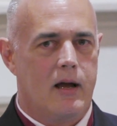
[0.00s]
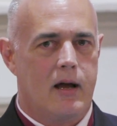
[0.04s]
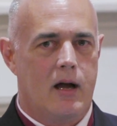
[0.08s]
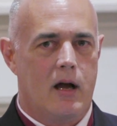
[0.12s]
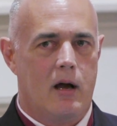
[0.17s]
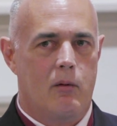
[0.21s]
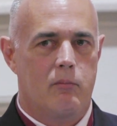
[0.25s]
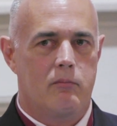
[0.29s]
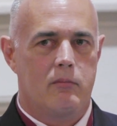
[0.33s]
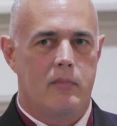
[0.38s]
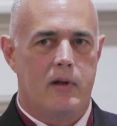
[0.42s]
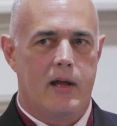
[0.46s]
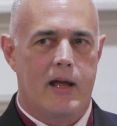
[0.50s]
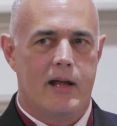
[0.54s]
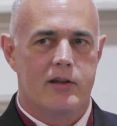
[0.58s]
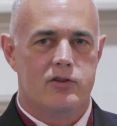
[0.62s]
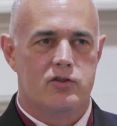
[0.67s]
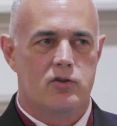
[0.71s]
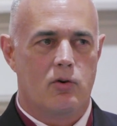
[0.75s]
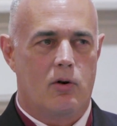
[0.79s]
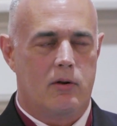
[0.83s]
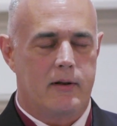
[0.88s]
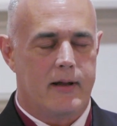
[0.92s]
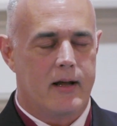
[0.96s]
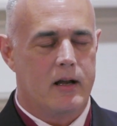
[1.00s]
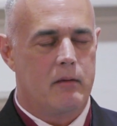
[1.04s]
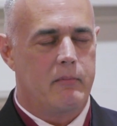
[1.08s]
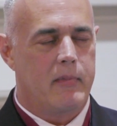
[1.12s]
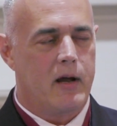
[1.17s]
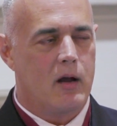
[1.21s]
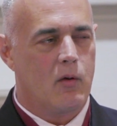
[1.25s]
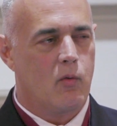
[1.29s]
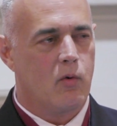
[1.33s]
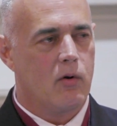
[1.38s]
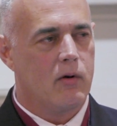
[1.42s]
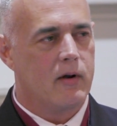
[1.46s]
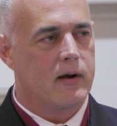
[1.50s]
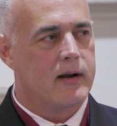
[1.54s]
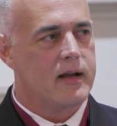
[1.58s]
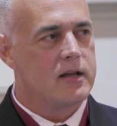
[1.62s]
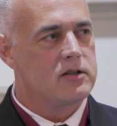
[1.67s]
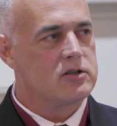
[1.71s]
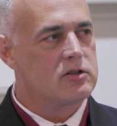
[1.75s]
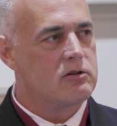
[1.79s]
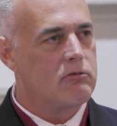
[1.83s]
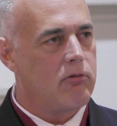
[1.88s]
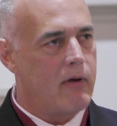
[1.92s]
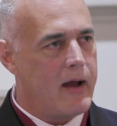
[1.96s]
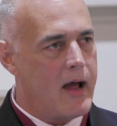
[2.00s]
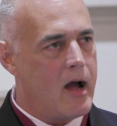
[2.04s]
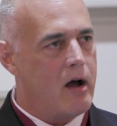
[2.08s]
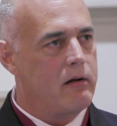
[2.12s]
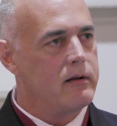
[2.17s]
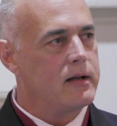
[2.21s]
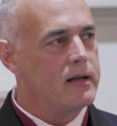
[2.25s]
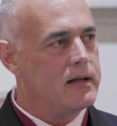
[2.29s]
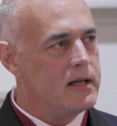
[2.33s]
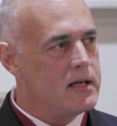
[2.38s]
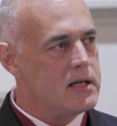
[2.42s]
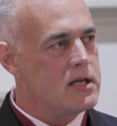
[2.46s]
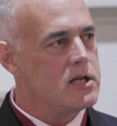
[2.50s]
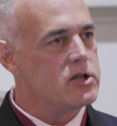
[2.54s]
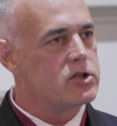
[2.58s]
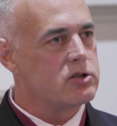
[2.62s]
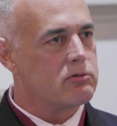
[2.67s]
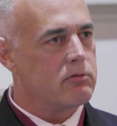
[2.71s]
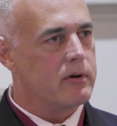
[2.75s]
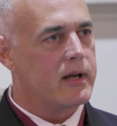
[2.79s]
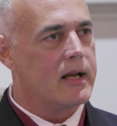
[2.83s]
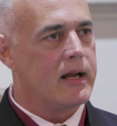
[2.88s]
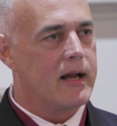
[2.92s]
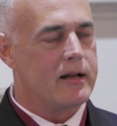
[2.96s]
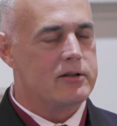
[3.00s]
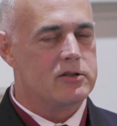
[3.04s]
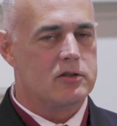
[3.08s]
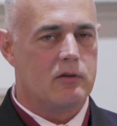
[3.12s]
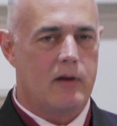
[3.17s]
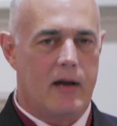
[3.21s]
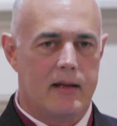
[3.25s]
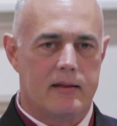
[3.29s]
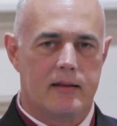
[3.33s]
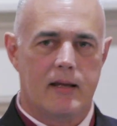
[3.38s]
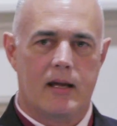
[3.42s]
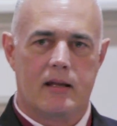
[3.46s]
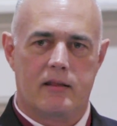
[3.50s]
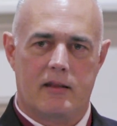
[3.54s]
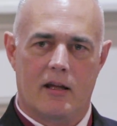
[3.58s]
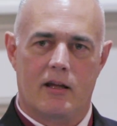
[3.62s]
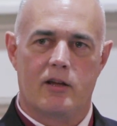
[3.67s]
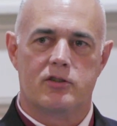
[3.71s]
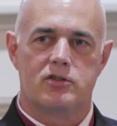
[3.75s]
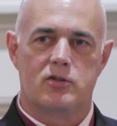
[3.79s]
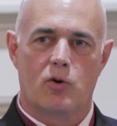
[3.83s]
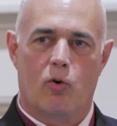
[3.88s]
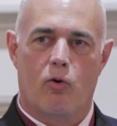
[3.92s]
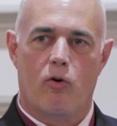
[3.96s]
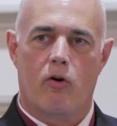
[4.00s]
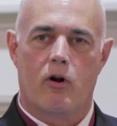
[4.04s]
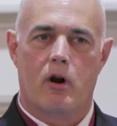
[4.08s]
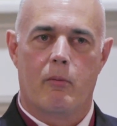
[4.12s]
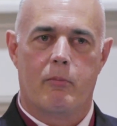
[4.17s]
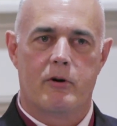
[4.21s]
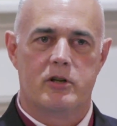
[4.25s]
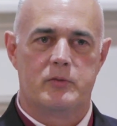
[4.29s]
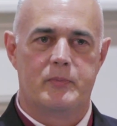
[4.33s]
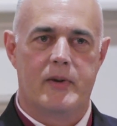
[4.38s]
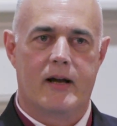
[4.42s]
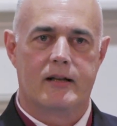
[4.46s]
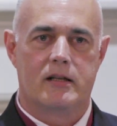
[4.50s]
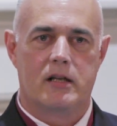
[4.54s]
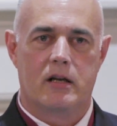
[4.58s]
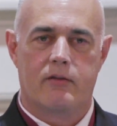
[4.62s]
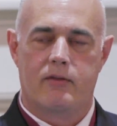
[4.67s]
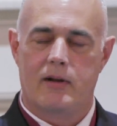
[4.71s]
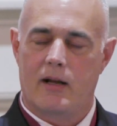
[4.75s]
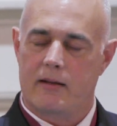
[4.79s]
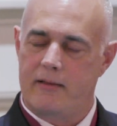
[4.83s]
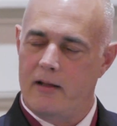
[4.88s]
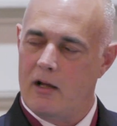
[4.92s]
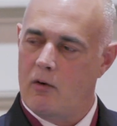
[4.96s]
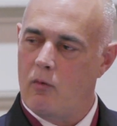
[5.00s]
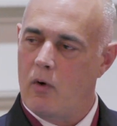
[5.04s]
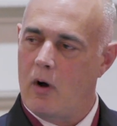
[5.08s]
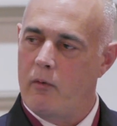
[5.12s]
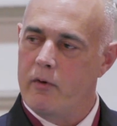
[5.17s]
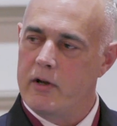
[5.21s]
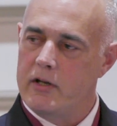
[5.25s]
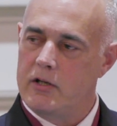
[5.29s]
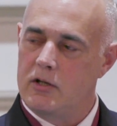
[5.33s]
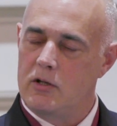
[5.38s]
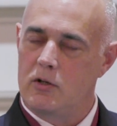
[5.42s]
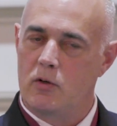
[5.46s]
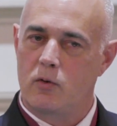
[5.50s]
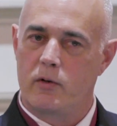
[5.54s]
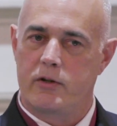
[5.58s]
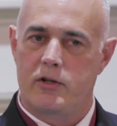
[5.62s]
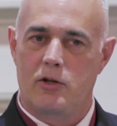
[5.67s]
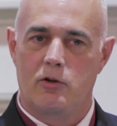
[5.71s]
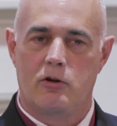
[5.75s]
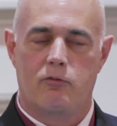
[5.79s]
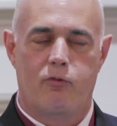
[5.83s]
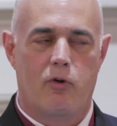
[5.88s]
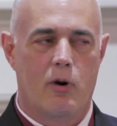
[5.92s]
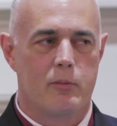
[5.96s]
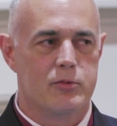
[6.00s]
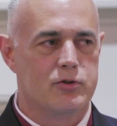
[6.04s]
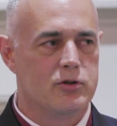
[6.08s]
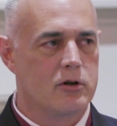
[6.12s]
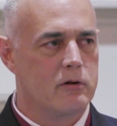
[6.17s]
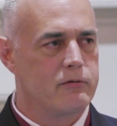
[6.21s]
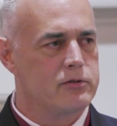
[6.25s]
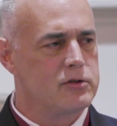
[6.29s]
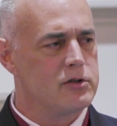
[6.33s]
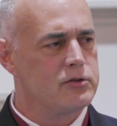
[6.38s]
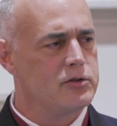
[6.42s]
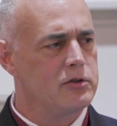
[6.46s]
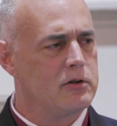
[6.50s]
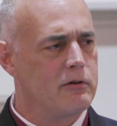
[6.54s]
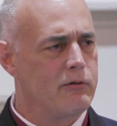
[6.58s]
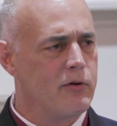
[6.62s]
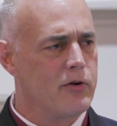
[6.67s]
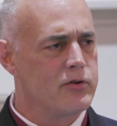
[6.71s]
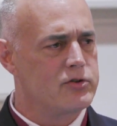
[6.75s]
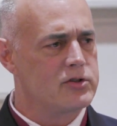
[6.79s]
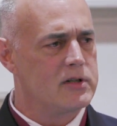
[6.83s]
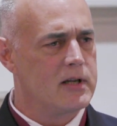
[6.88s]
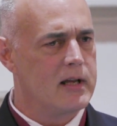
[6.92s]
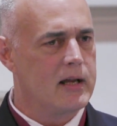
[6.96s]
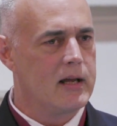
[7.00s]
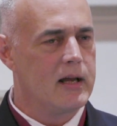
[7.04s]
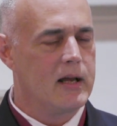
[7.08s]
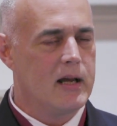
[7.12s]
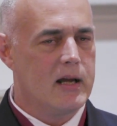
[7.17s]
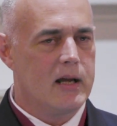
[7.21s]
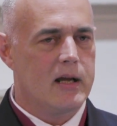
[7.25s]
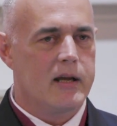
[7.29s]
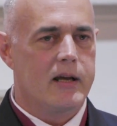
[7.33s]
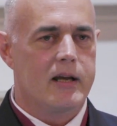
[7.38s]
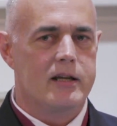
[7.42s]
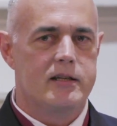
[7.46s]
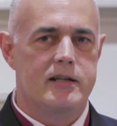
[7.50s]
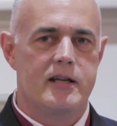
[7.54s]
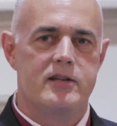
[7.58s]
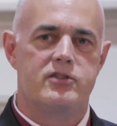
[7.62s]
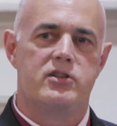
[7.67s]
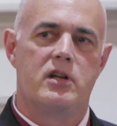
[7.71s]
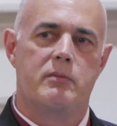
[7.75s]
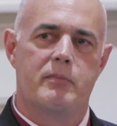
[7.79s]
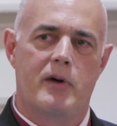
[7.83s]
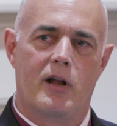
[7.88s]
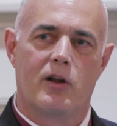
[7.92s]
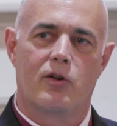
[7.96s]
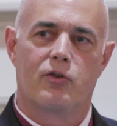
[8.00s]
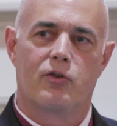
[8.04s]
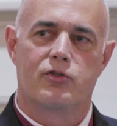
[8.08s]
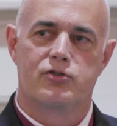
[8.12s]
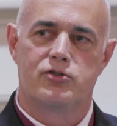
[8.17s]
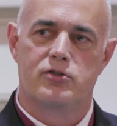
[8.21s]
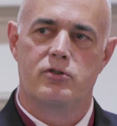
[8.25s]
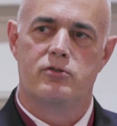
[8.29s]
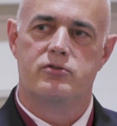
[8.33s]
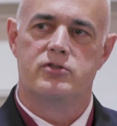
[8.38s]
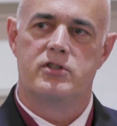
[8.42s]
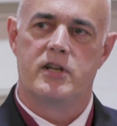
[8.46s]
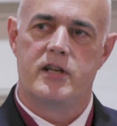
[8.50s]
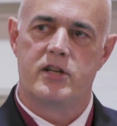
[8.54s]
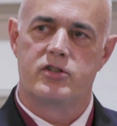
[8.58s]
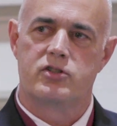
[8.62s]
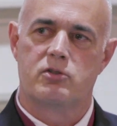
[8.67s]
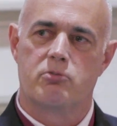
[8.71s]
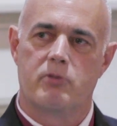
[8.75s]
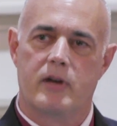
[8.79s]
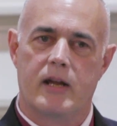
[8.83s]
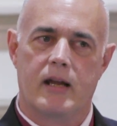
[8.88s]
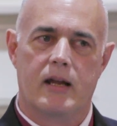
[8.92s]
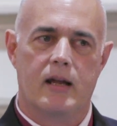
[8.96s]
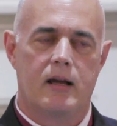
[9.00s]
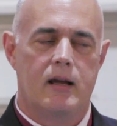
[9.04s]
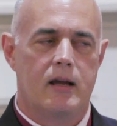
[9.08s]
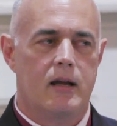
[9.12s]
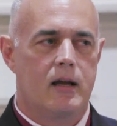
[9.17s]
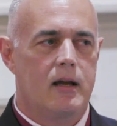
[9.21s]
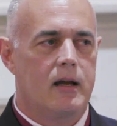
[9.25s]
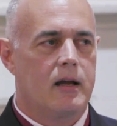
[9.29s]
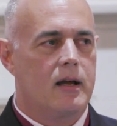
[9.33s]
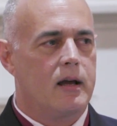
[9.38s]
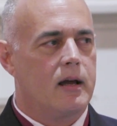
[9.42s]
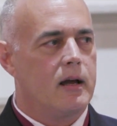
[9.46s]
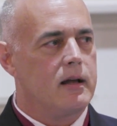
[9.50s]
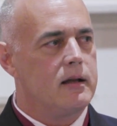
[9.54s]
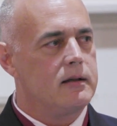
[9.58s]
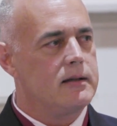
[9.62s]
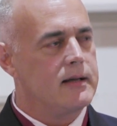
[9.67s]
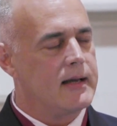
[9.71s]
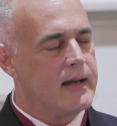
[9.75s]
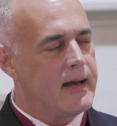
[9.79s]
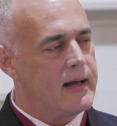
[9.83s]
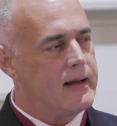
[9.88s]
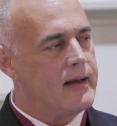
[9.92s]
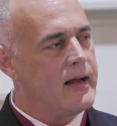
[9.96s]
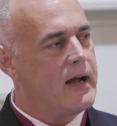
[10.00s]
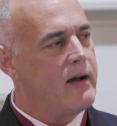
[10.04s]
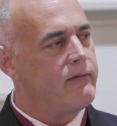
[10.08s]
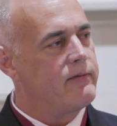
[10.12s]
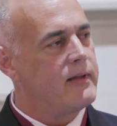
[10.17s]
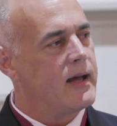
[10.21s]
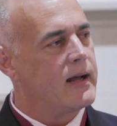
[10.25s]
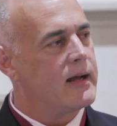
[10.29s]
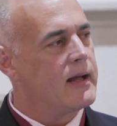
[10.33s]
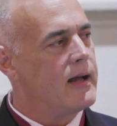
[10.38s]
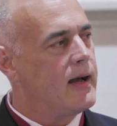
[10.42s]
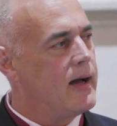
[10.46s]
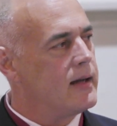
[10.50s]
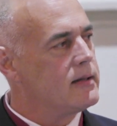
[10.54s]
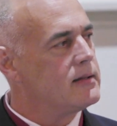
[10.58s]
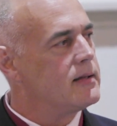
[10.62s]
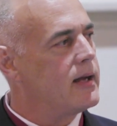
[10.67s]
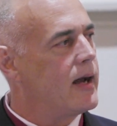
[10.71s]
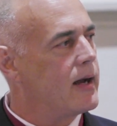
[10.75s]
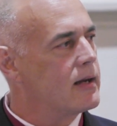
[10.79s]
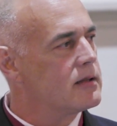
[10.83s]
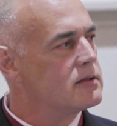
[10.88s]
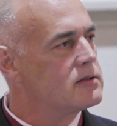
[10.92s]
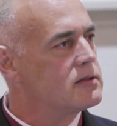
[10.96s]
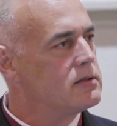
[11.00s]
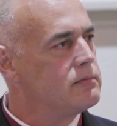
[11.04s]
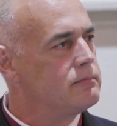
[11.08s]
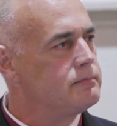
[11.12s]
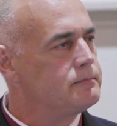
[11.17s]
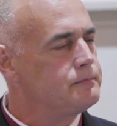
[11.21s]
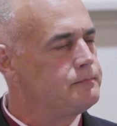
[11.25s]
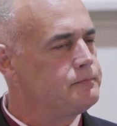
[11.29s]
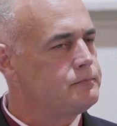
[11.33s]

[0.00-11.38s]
And so a lot of my work is grounded in history, and so I think the historical perspective, and I think what we do at the Uniformed Services University and teaching medical students history, you got to have that context.